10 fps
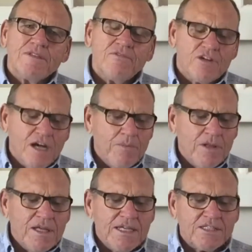if a
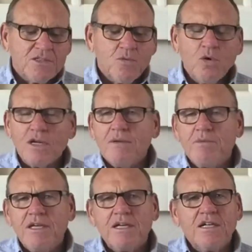couple has to work
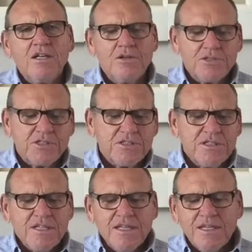at being
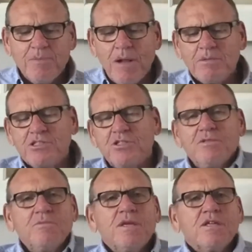close, they probably
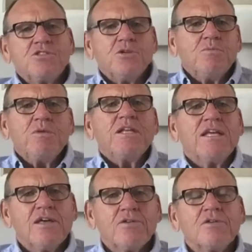shouldn't be
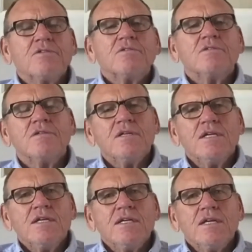together.
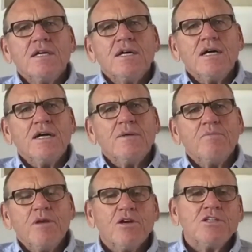
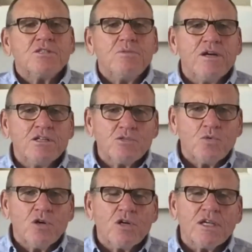The marriage
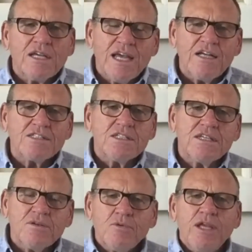work and
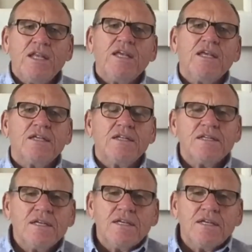counseling and reading and